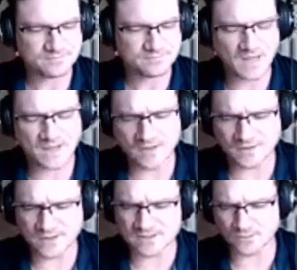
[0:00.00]
and the
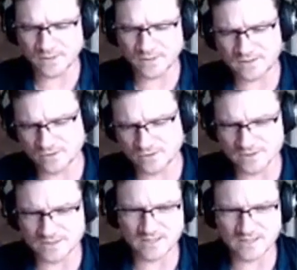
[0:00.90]
things that we can do
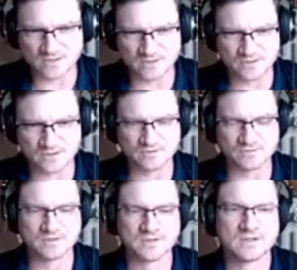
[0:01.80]
as teachers
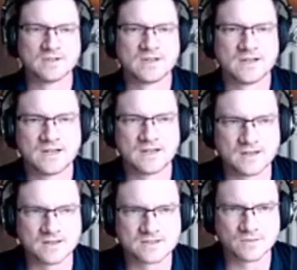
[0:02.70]
to
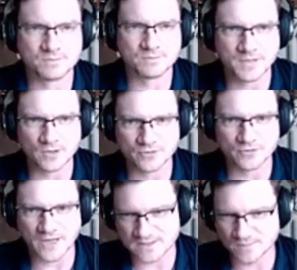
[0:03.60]
build
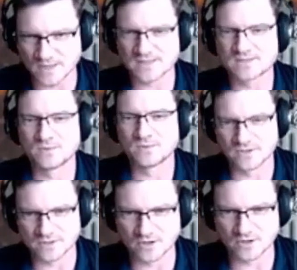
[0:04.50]
that space, build it
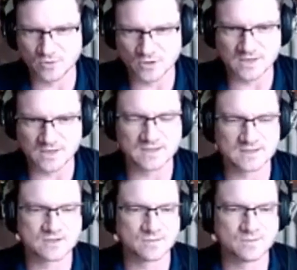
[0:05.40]
as a community,
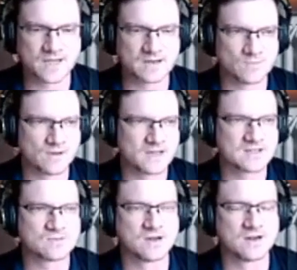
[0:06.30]
to make it a
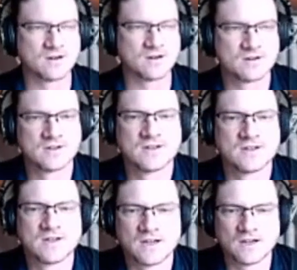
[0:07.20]
place where
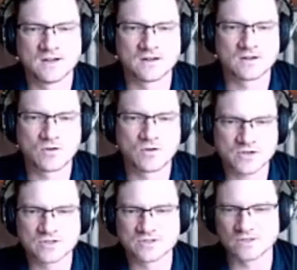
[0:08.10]

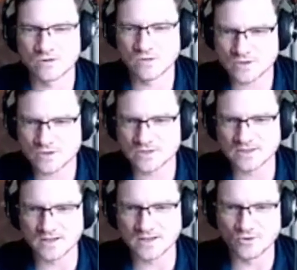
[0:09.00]
questions and
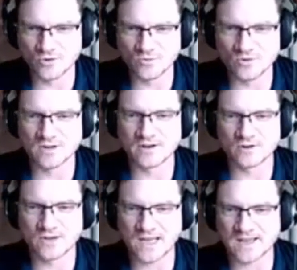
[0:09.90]
questioning are normal and
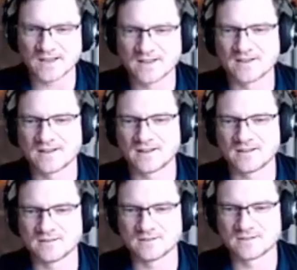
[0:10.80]
okay,
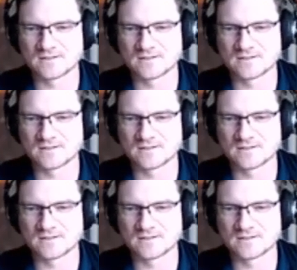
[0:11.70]
and